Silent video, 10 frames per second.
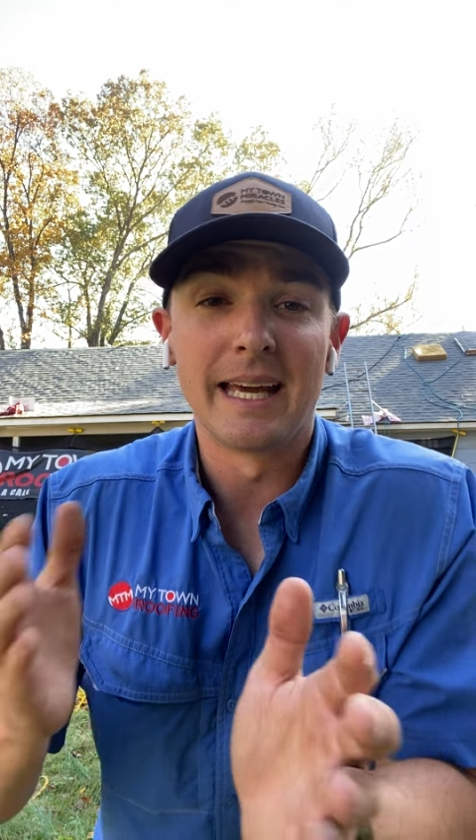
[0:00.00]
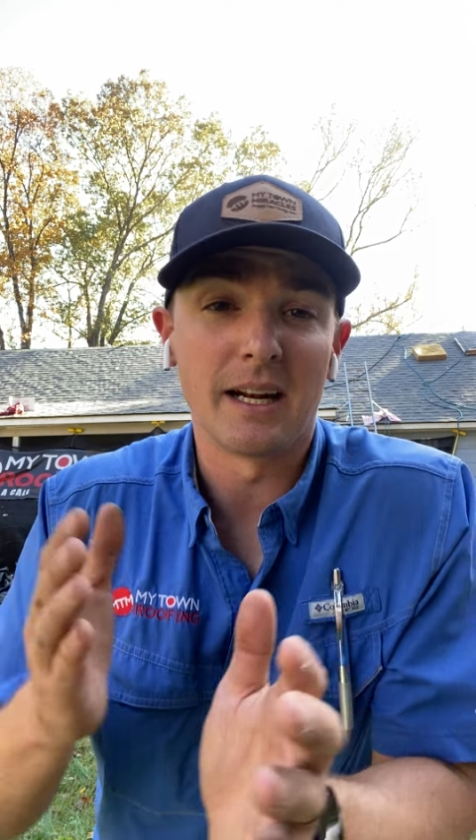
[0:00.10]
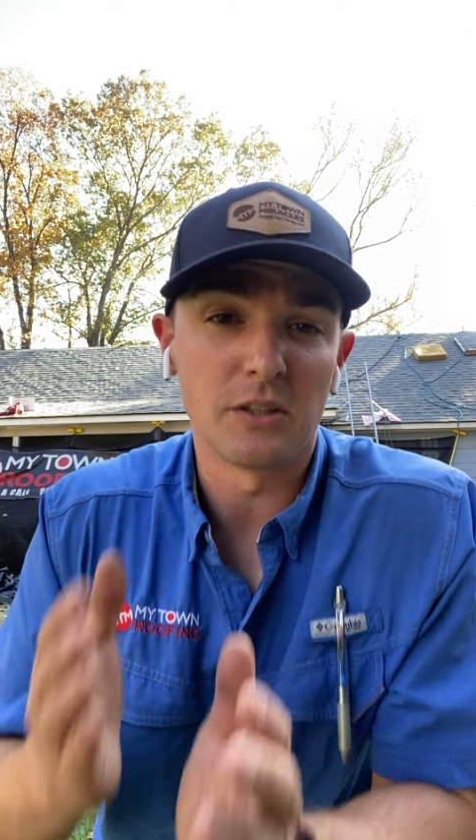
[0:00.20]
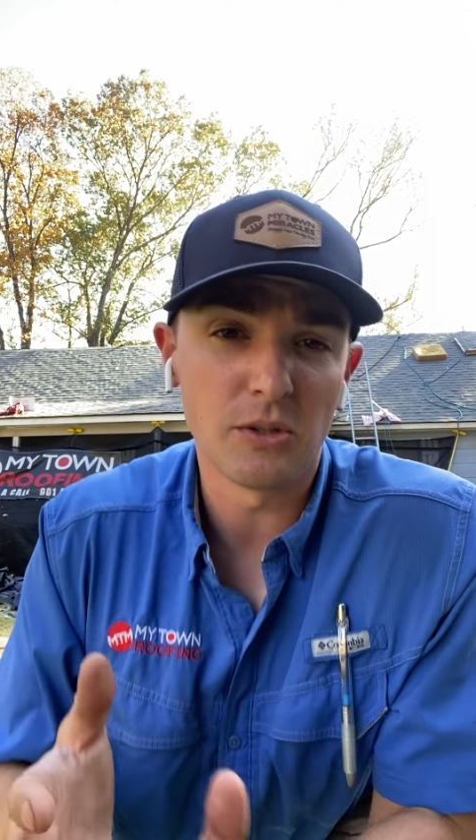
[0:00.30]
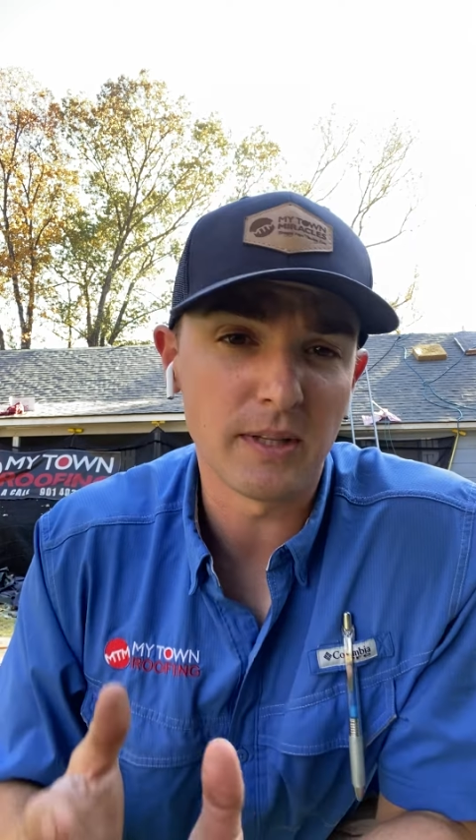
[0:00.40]
And
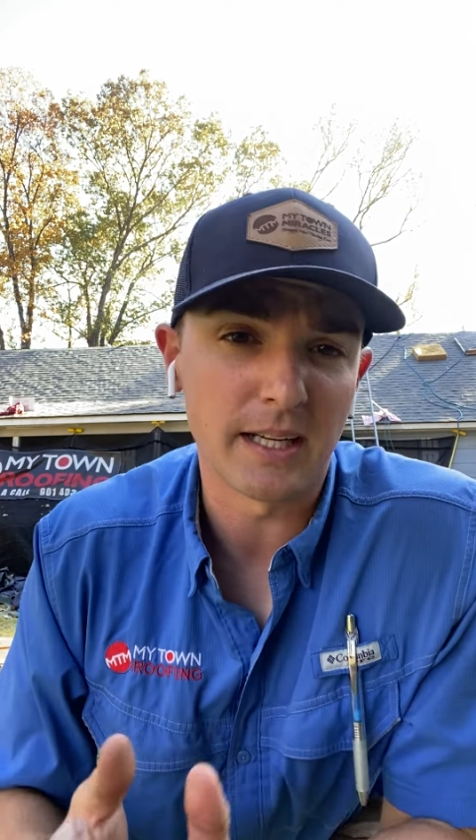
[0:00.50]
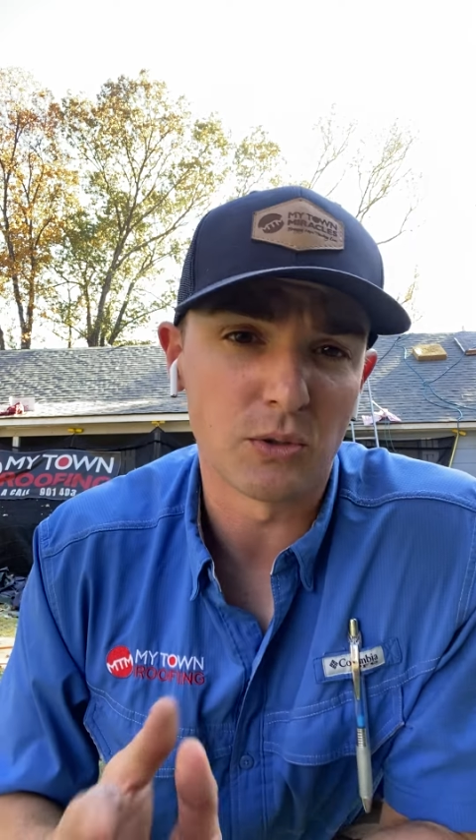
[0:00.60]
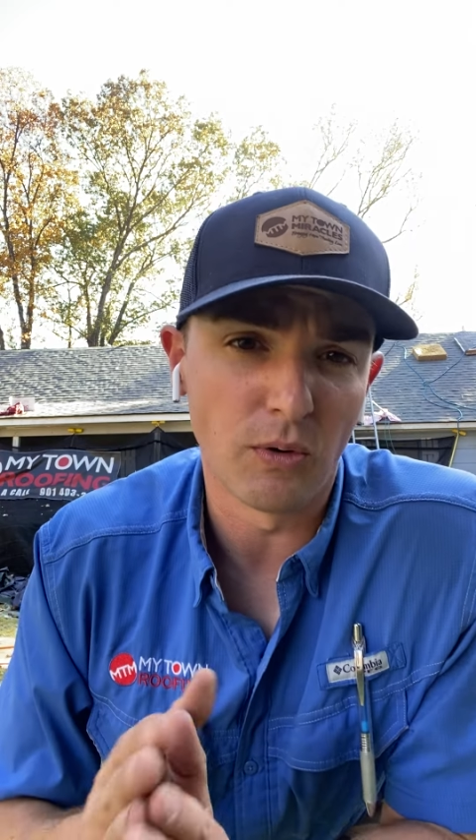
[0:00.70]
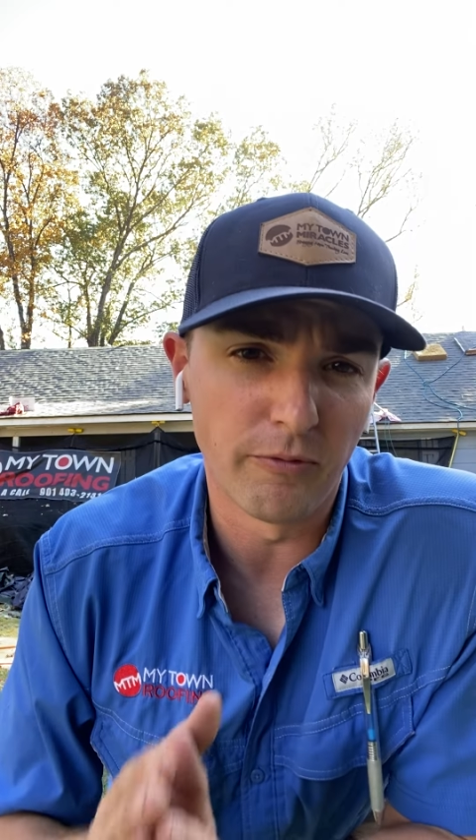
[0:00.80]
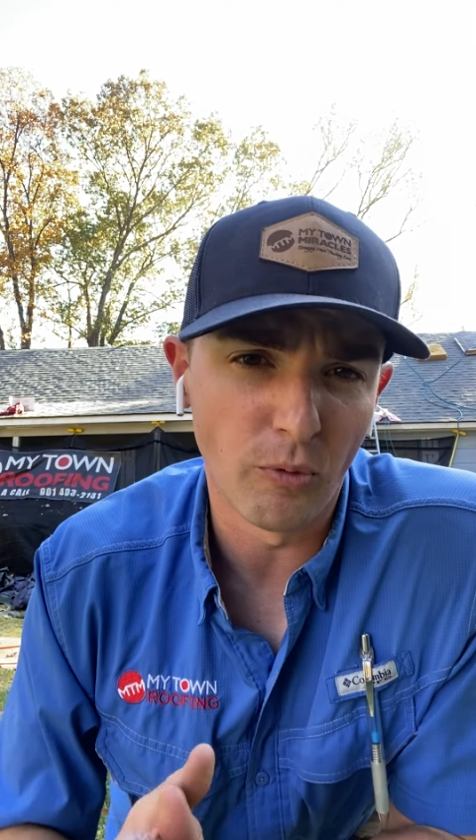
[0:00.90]
I do that
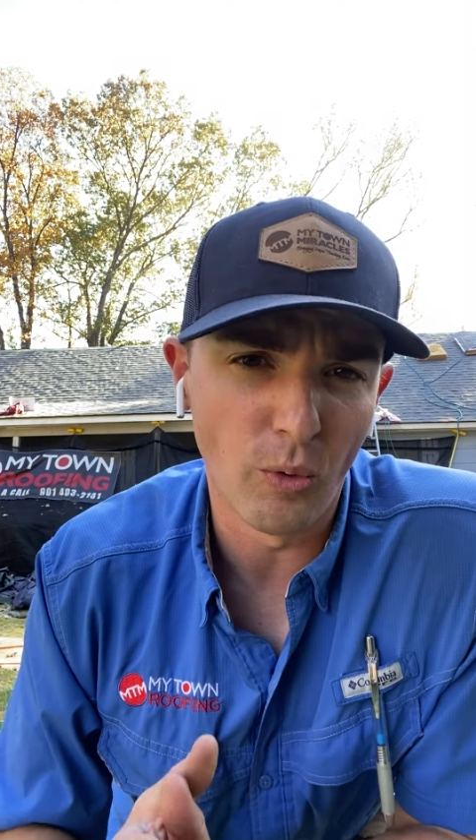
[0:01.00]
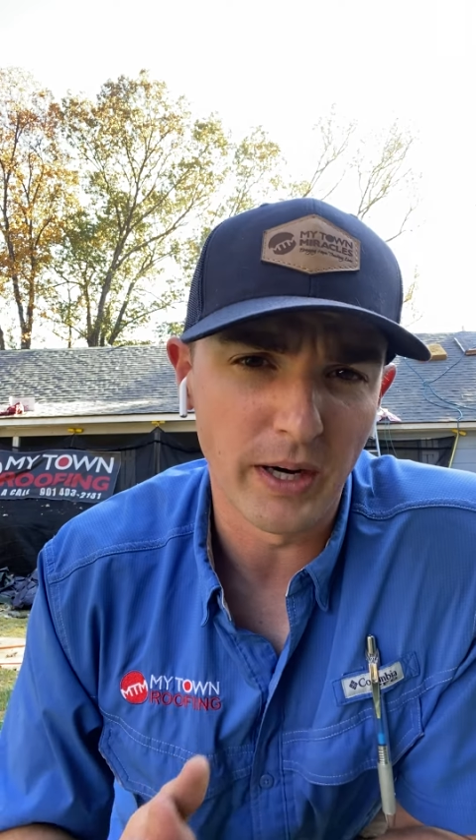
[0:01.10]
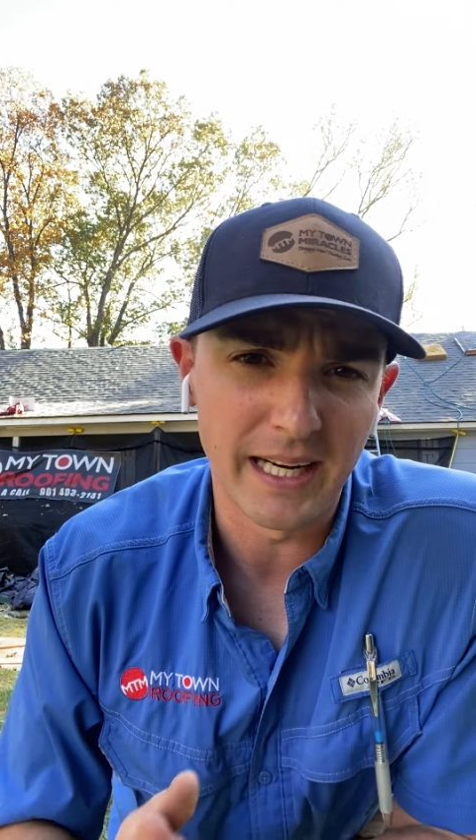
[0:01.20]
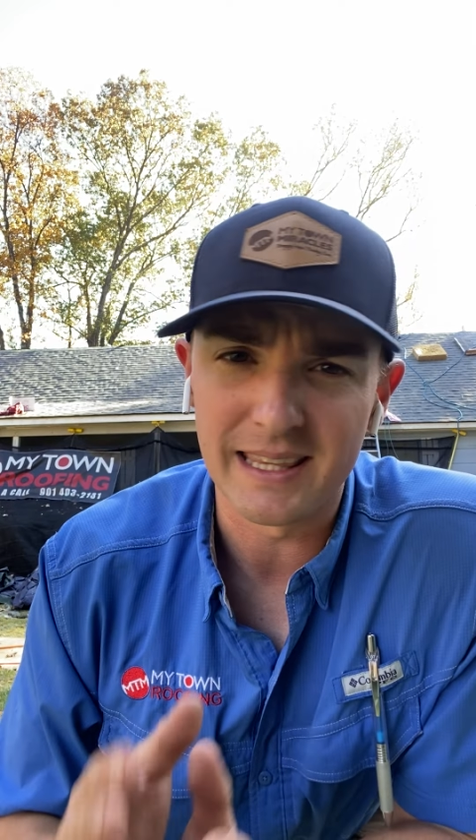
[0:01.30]
to avoid